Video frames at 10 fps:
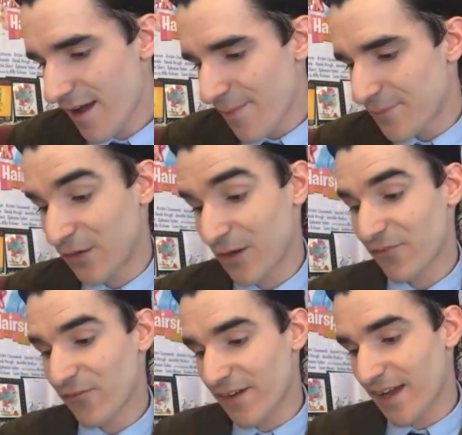Be
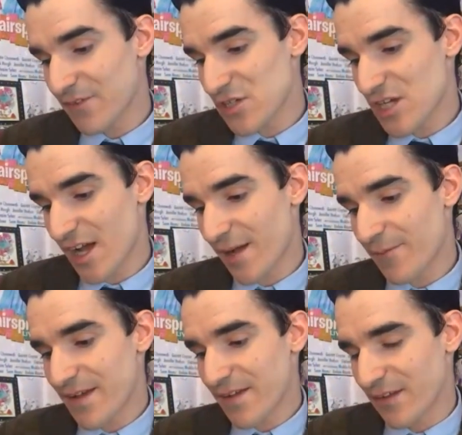grateful for every job.
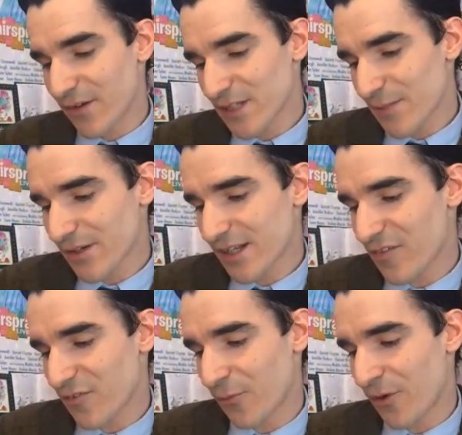The early bird
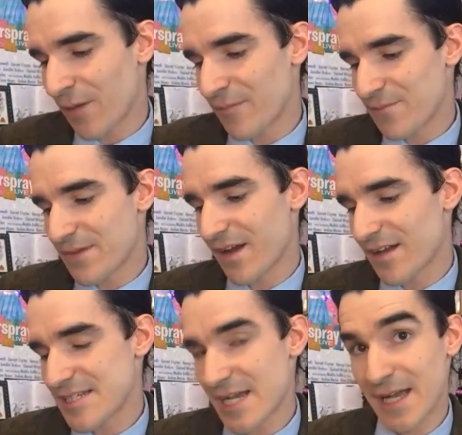gets the worm. Be
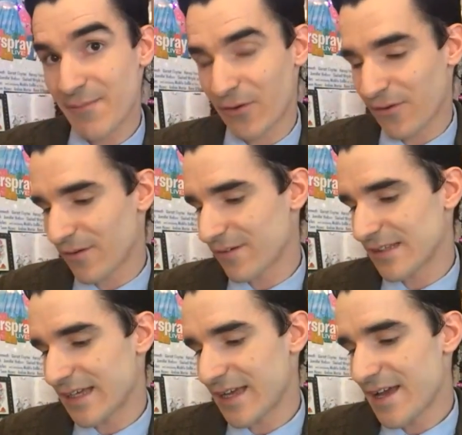on time or
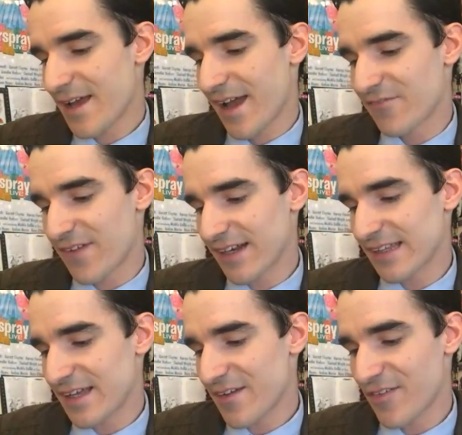early. And
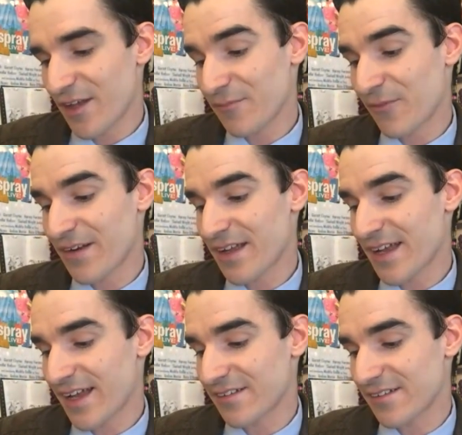finally, say good morning
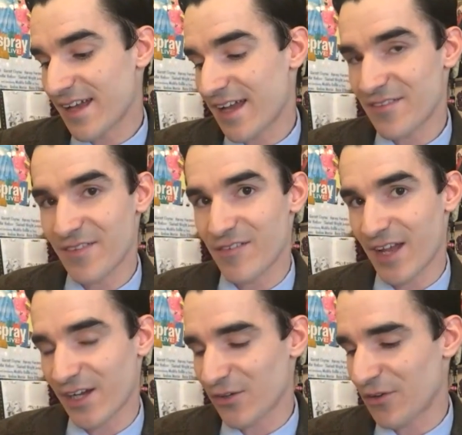and good night to the
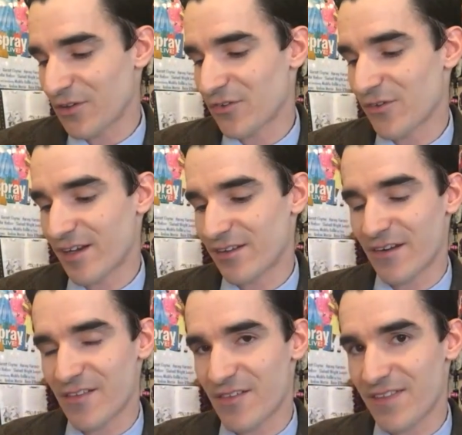tech crew and your director
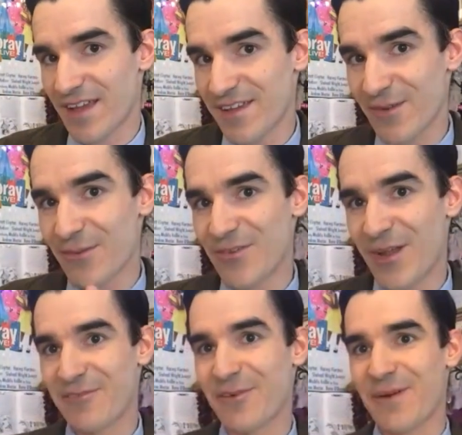and say thank you
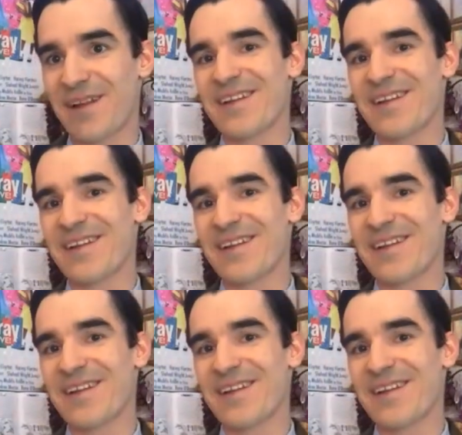to everyone.